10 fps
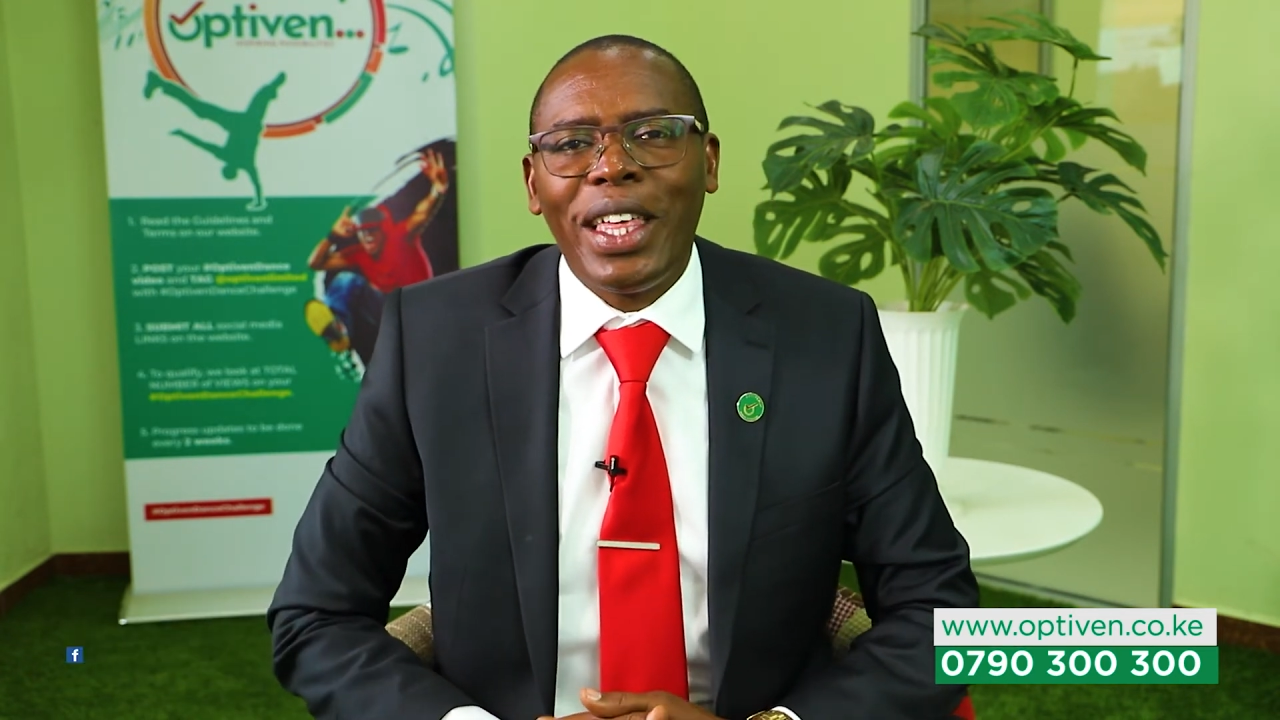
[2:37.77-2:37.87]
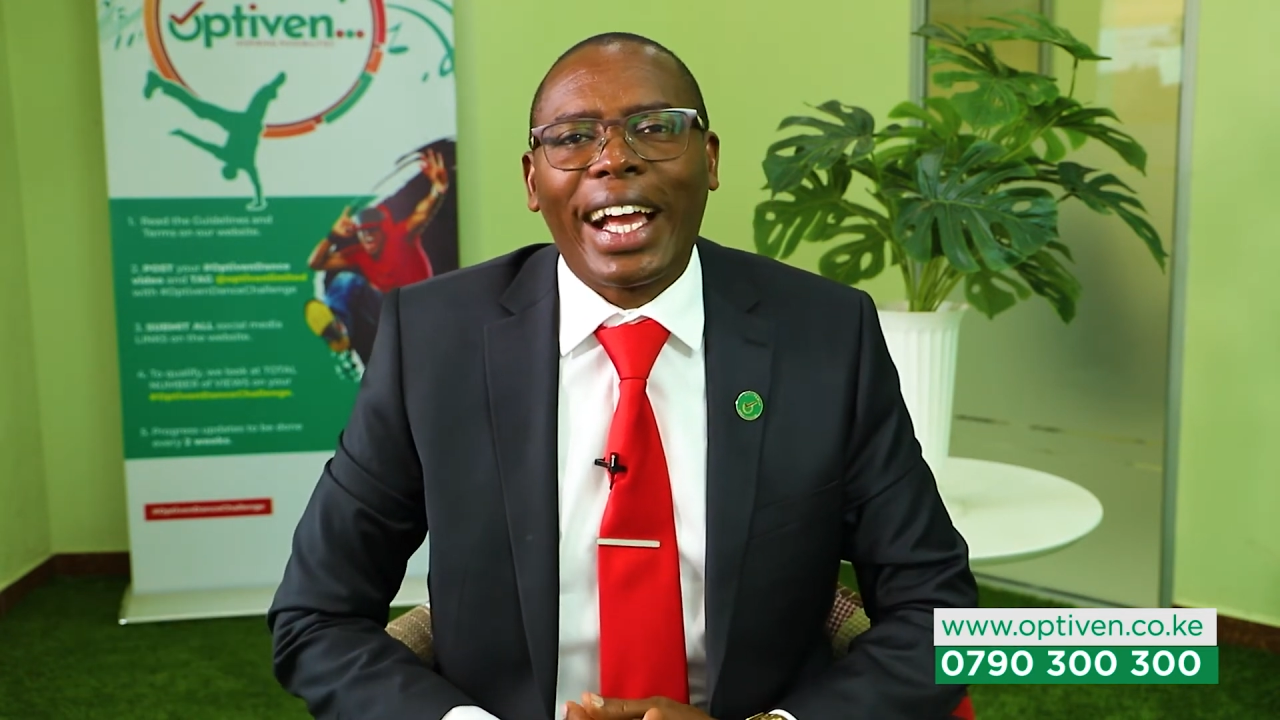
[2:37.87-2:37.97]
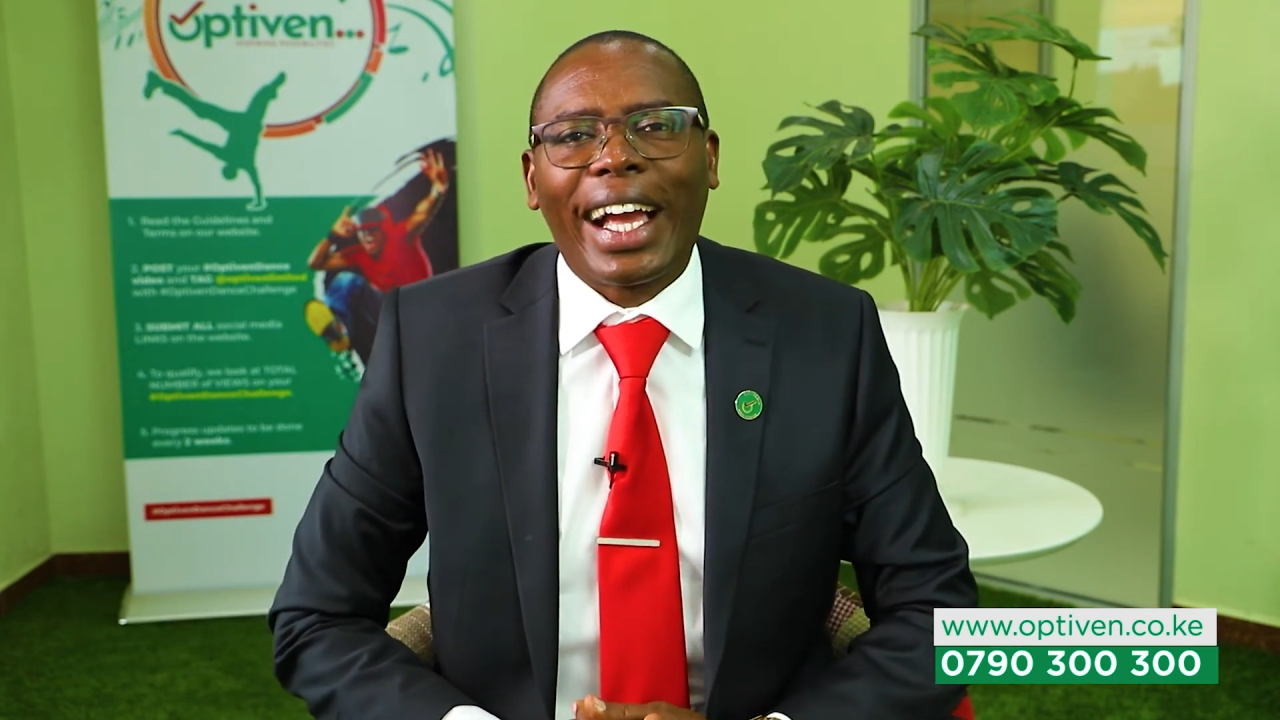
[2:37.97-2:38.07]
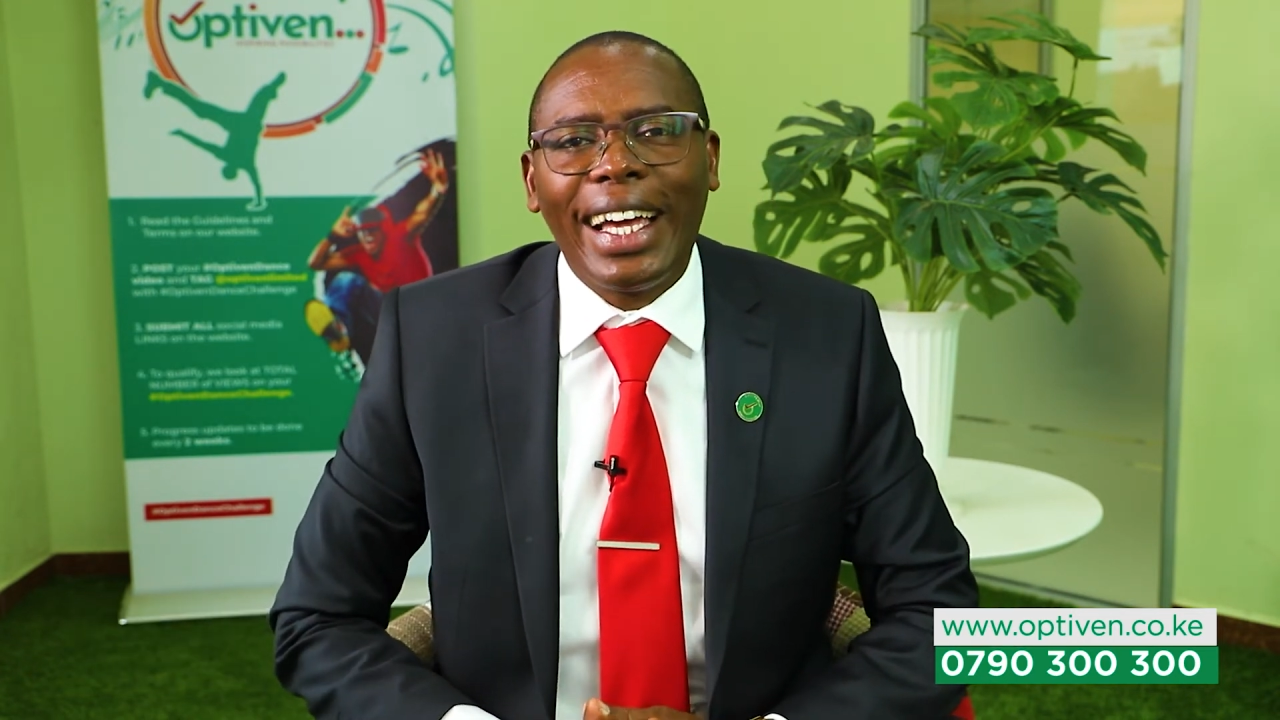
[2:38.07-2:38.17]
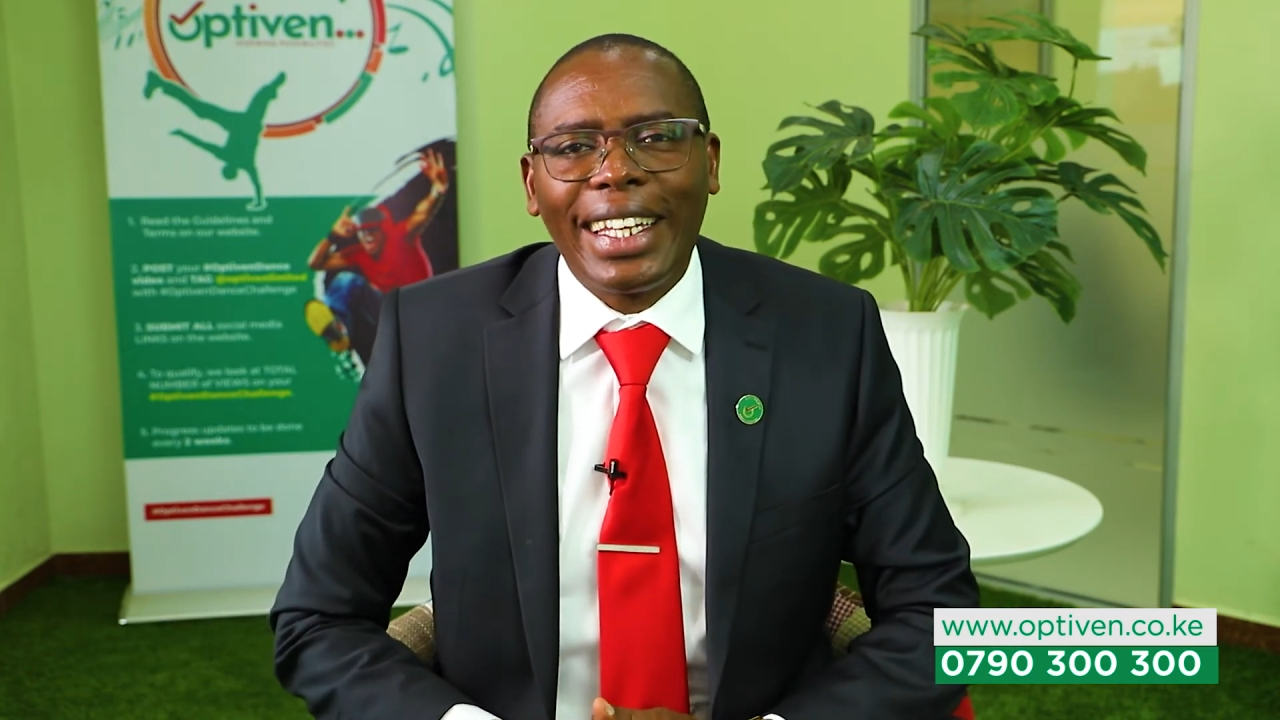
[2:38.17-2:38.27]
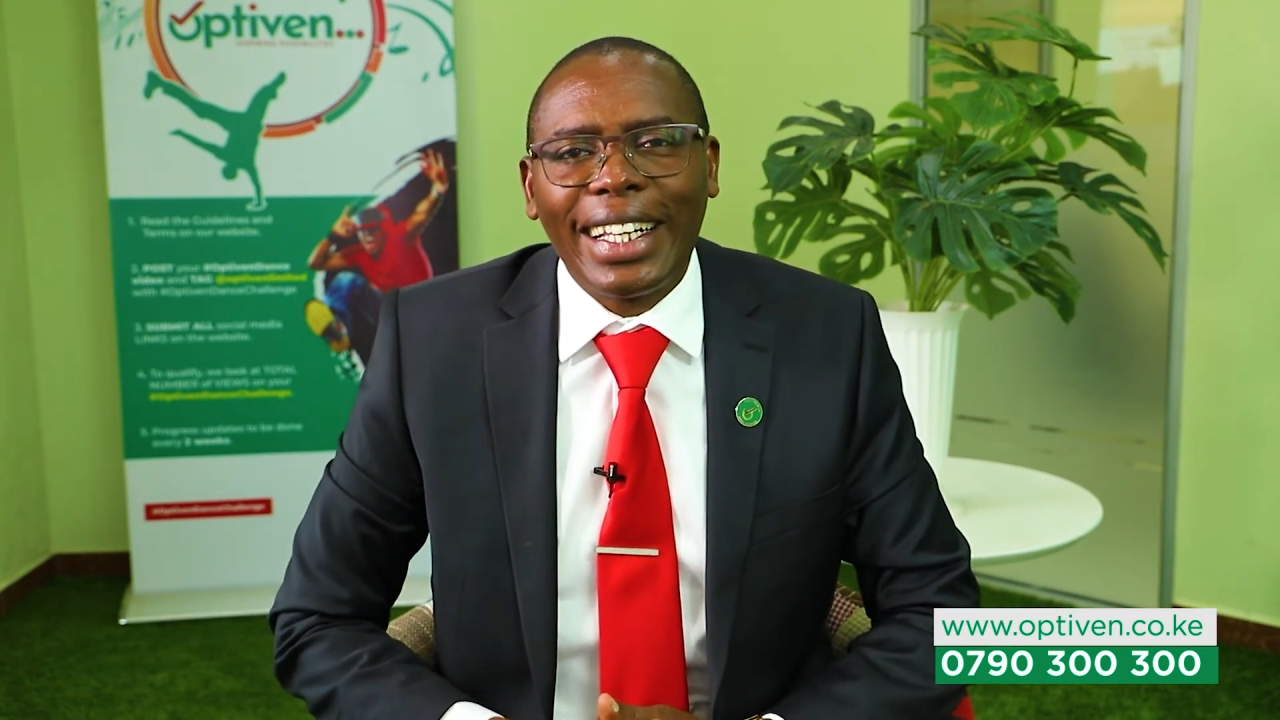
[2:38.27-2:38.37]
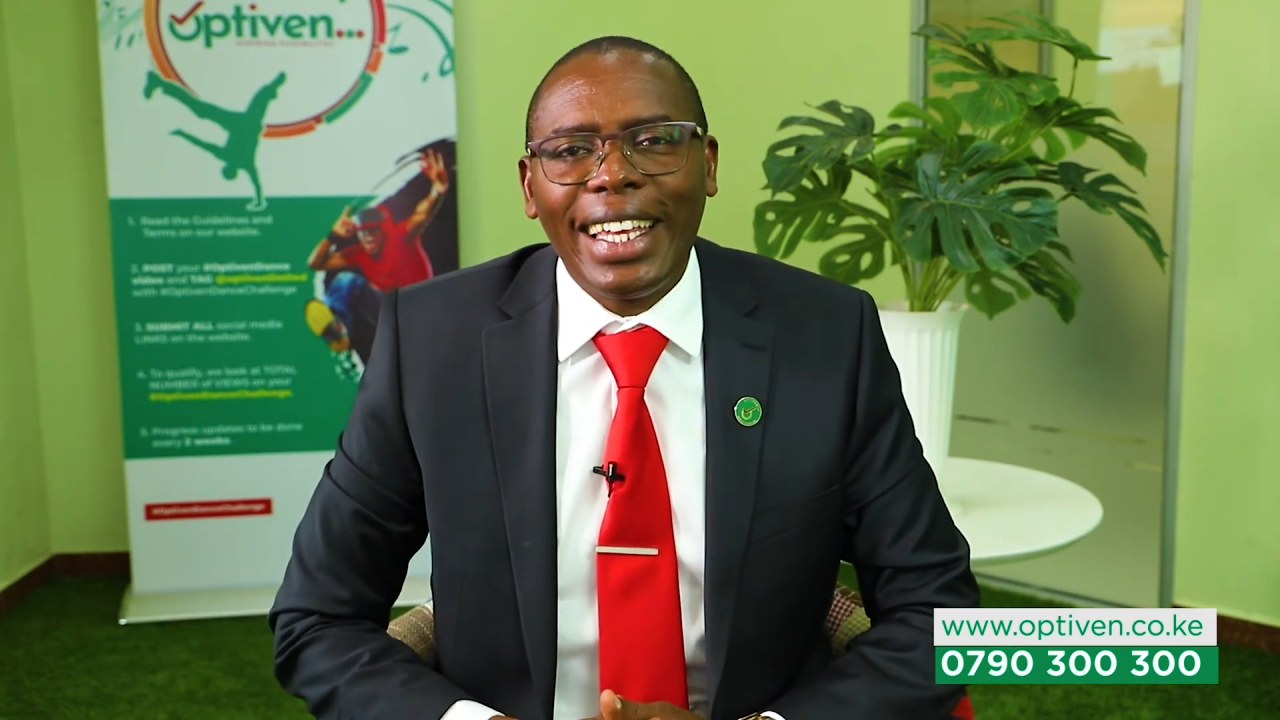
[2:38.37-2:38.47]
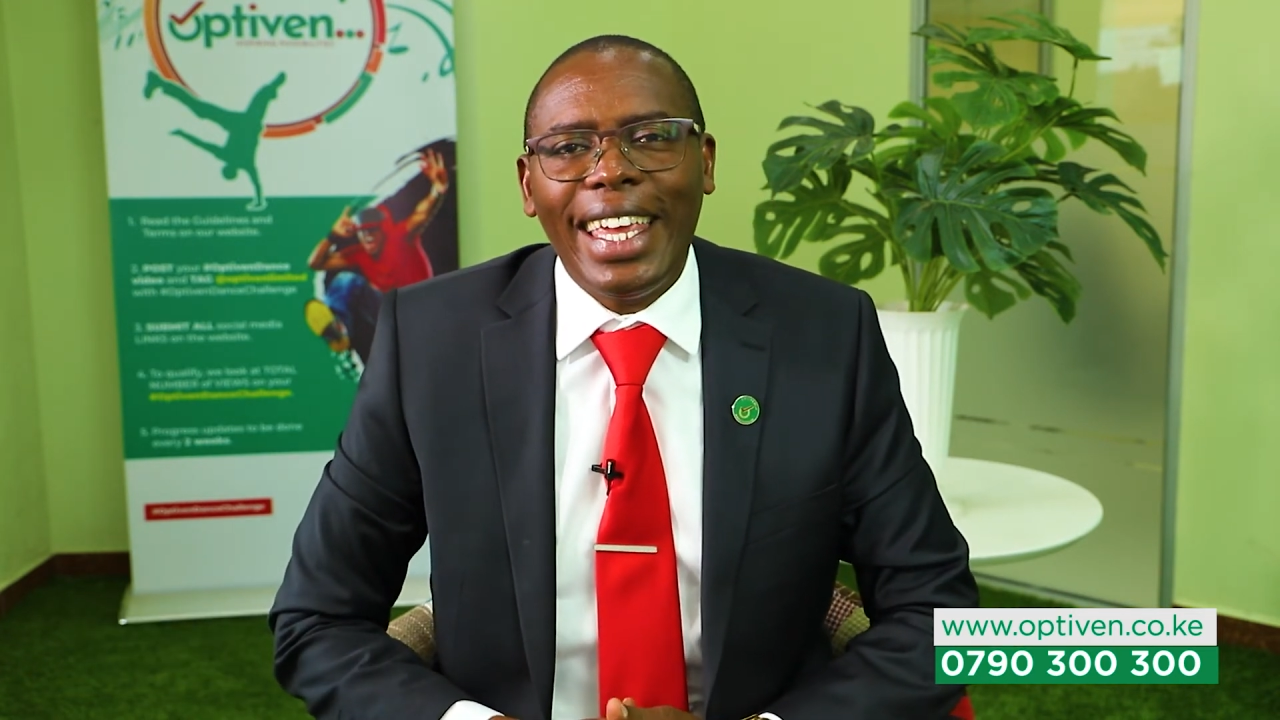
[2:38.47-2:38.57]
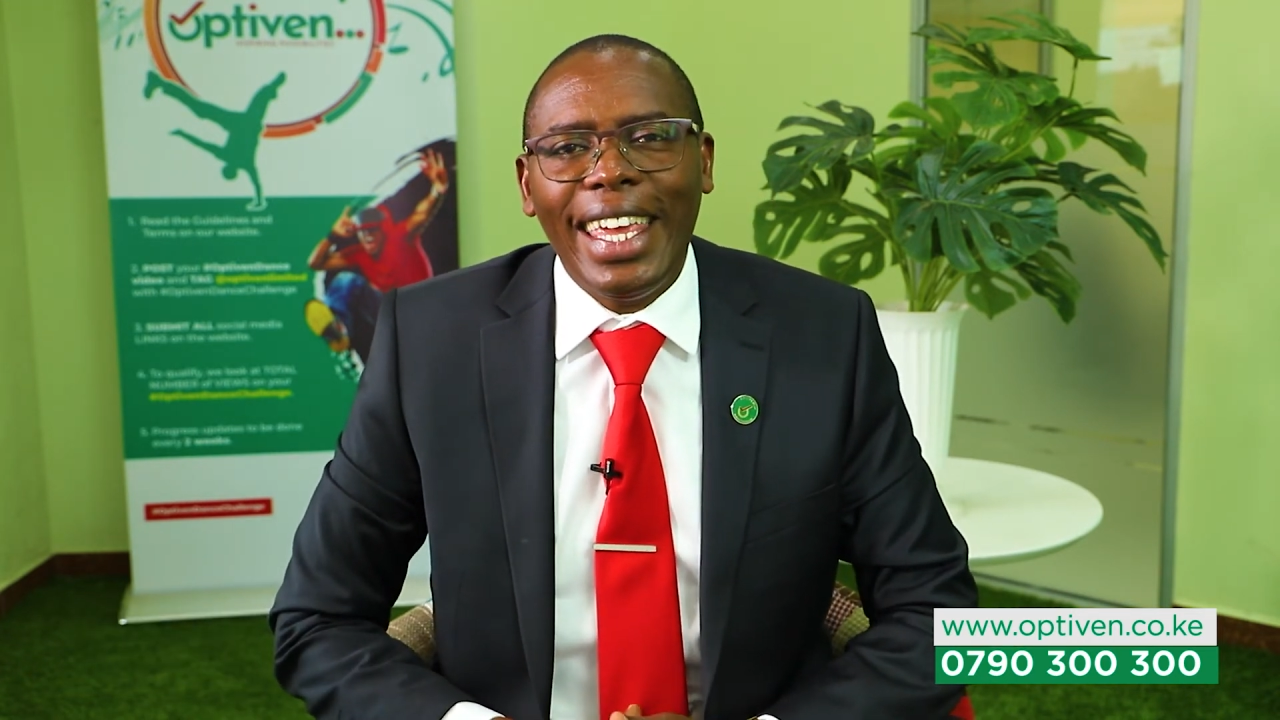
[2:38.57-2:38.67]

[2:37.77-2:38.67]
the country